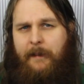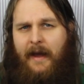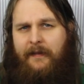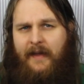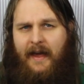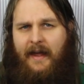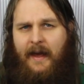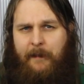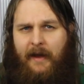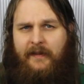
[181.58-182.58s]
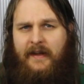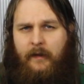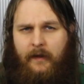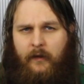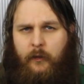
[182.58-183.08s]
about that about the
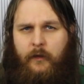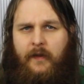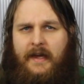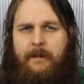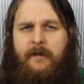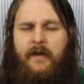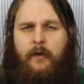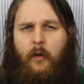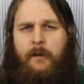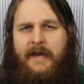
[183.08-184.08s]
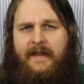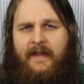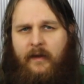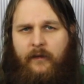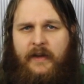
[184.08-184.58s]
incestuous themes is going to be in
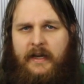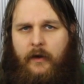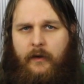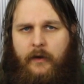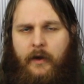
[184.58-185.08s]
this video.